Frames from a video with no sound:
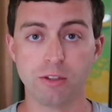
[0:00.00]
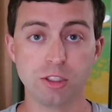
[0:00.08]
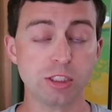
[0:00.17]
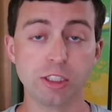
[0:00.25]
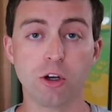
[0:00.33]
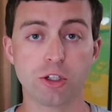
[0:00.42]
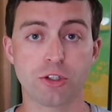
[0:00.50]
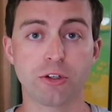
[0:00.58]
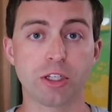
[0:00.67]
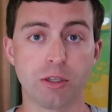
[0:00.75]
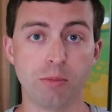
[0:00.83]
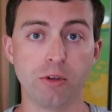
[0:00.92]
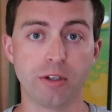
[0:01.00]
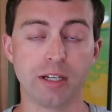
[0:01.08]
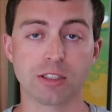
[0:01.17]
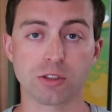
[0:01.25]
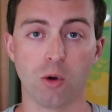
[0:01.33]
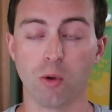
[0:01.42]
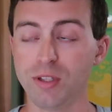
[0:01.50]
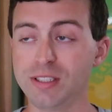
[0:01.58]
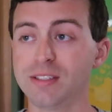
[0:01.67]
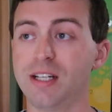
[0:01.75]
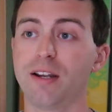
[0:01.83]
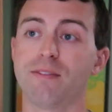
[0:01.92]
just the archery community as a whole.
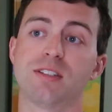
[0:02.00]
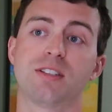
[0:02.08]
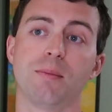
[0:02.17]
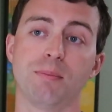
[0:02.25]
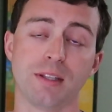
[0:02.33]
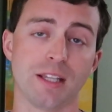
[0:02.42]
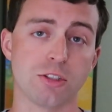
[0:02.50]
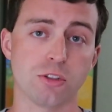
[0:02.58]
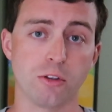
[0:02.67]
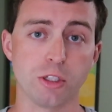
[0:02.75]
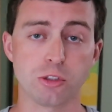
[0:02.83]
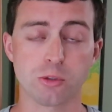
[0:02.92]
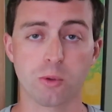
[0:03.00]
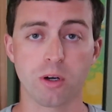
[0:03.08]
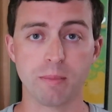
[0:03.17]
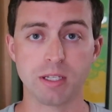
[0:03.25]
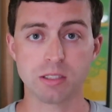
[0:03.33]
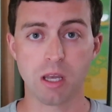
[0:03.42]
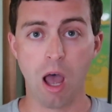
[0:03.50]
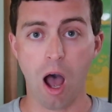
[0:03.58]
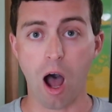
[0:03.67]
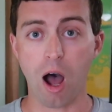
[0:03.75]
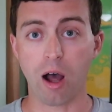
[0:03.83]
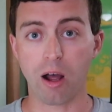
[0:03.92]
This is not even something that's on the tournament.
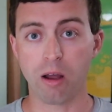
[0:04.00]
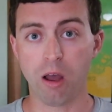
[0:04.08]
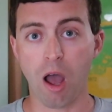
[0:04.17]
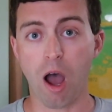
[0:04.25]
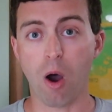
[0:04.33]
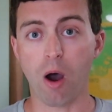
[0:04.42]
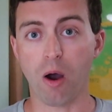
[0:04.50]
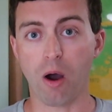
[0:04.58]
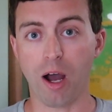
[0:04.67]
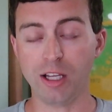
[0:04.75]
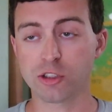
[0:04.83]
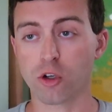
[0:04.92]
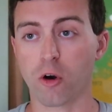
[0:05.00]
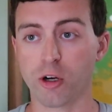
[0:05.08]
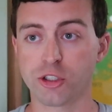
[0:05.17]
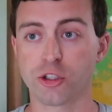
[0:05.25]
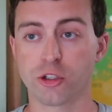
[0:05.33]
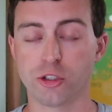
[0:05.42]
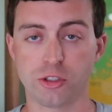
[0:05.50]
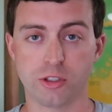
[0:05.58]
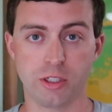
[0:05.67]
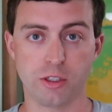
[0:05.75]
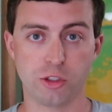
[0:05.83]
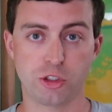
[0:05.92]
Us
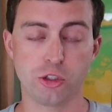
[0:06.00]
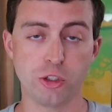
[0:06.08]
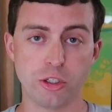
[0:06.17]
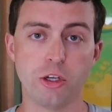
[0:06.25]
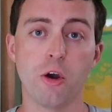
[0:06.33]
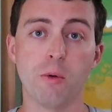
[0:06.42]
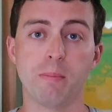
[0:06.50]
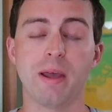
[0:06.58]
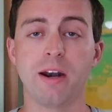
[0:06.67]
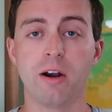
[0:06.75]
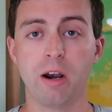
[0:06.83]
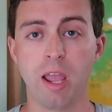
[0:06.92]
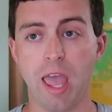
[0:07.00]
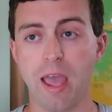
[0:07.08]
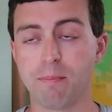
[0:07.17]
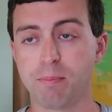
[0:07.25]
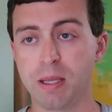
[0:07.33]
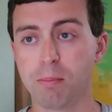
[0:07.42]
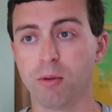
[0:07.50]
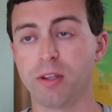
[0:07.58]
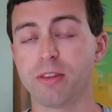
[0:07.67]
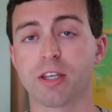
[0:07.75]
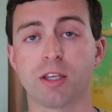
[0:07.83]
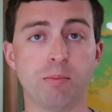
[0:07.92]
archers should know better, and people
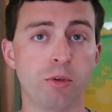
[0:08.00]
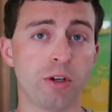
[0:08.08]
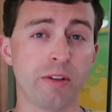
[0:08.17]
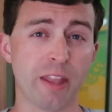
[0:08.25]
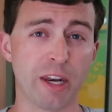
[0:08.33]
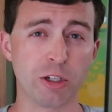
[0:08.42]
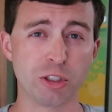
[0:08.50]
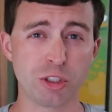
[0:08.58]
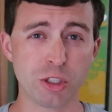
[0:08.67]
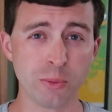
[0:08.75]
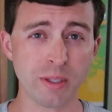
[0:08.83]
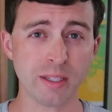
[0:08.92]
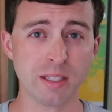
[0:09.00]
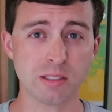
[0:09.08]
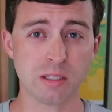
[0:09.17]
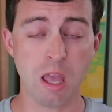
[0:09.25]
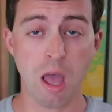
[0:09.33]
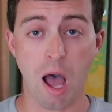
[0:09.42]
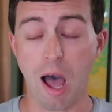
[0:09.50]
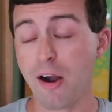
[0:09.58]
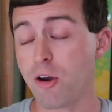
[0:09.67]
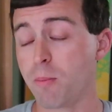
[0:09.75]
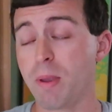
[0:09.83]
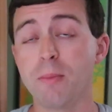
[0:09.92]
in the community that are doing this, I
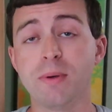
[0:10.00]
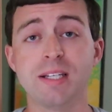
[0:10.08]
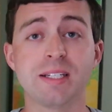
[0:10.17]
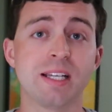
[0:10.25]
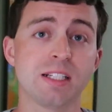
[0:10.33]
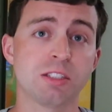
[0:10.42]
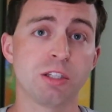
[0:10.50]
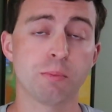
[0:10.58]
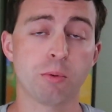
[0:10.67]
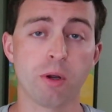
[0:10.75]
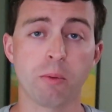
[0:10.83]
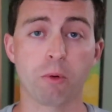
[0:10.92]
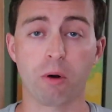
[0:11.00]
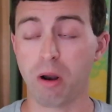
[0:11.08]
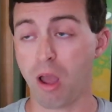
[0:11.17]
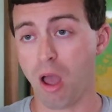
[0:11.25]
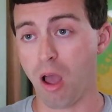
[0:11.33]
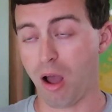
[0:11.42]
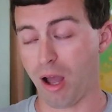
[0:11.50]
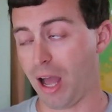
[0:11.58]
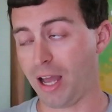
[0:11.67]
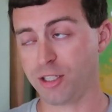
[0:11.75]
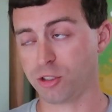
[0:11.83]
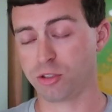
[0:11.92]
don't know, maybe we need to get to the point where
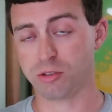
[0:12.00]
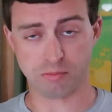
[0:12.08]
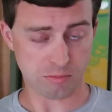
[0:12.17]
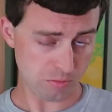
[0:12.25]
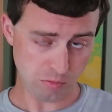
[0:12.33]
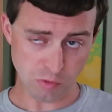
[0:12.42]
I just